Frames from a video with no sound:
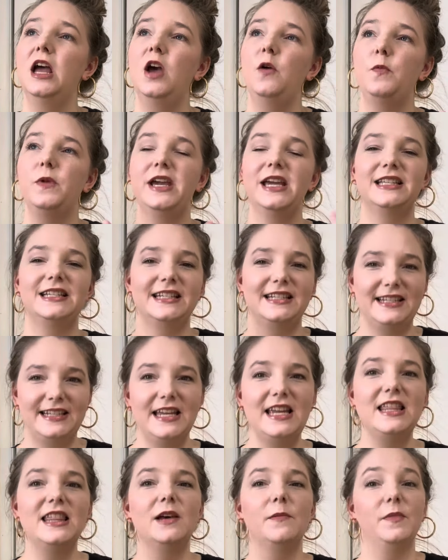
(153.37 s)
we get to
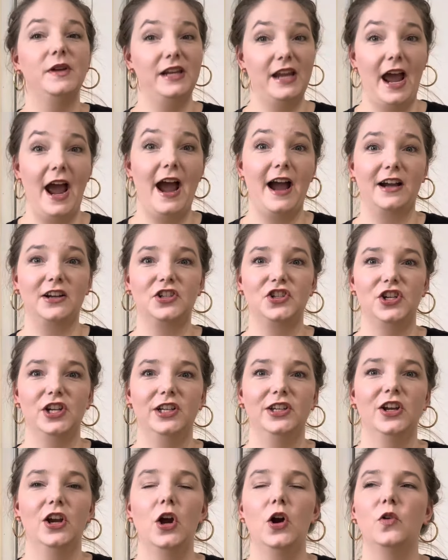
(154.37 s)
see them in
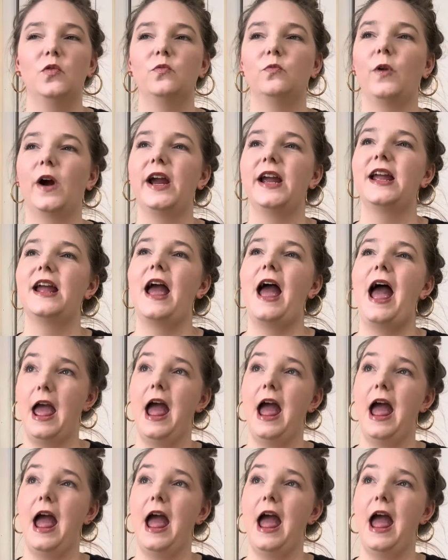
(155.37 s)
action, right?